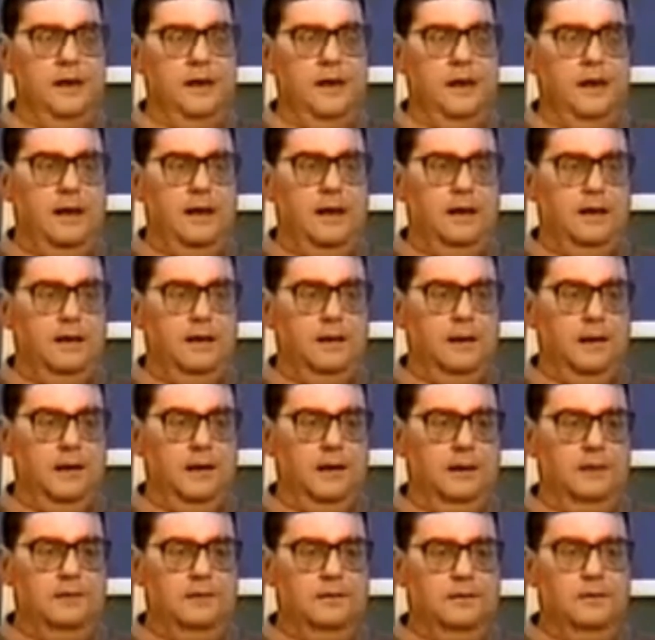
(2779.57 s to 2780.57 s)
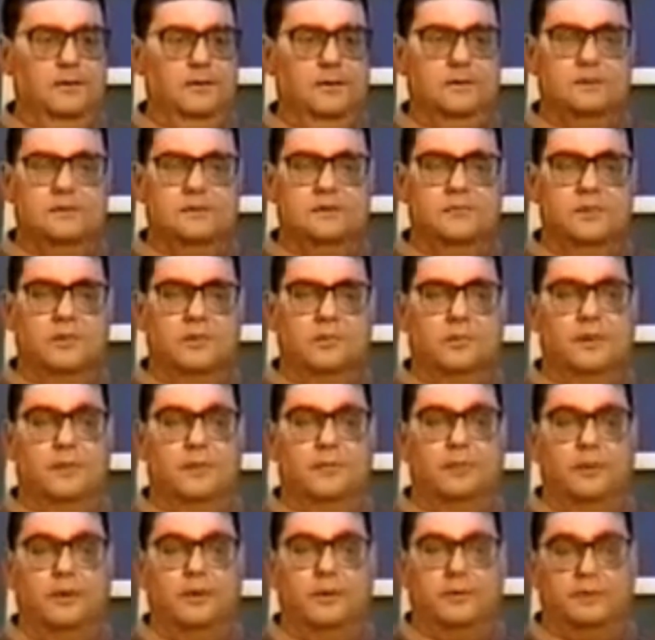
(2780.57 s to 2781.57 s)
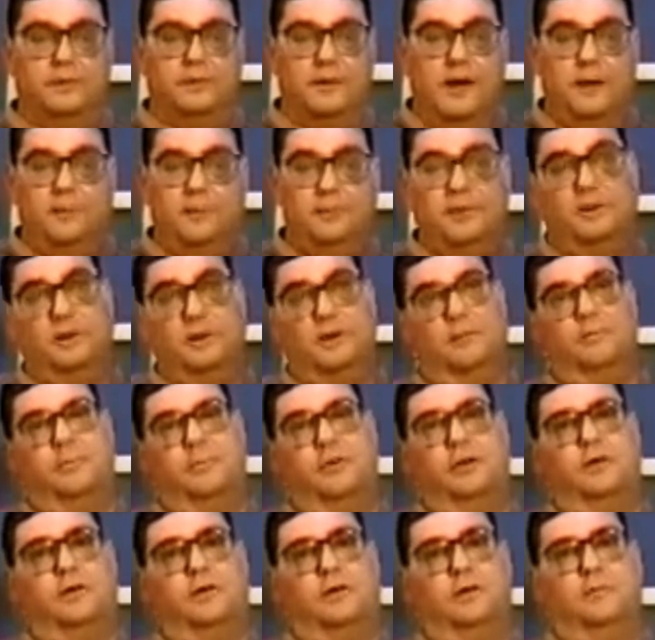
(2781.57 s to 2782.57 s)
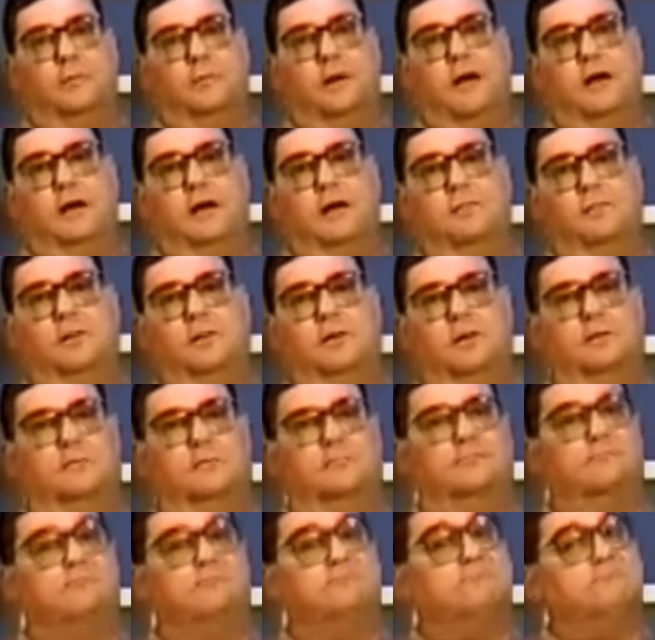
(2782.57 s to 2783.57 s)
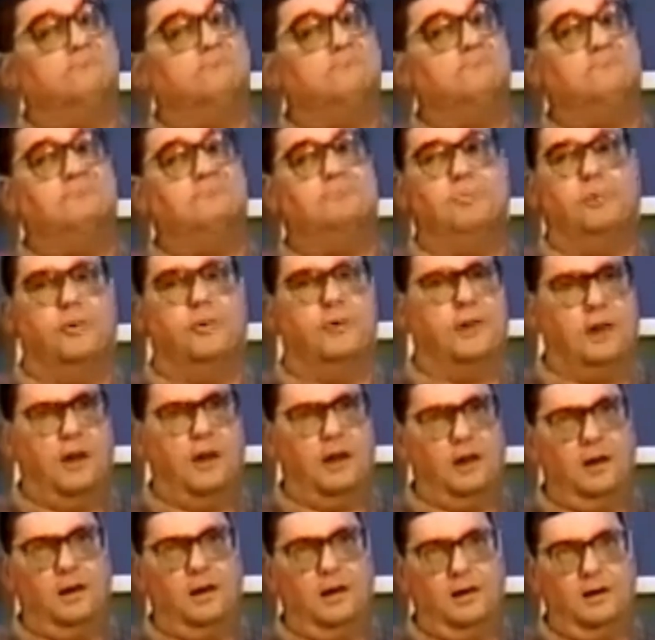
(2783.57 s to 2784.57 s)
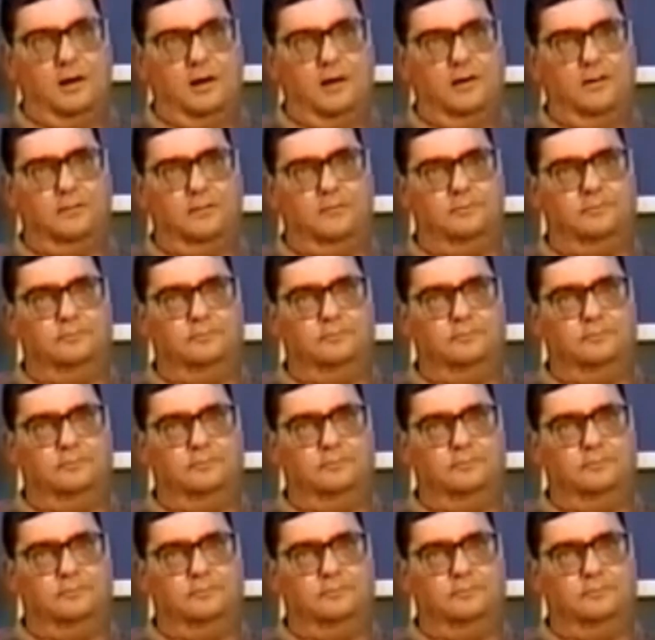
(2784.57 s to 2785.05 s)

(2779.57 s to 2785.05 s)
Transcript: and some of the people on the top end up being on the bottom, and pretty chaotic.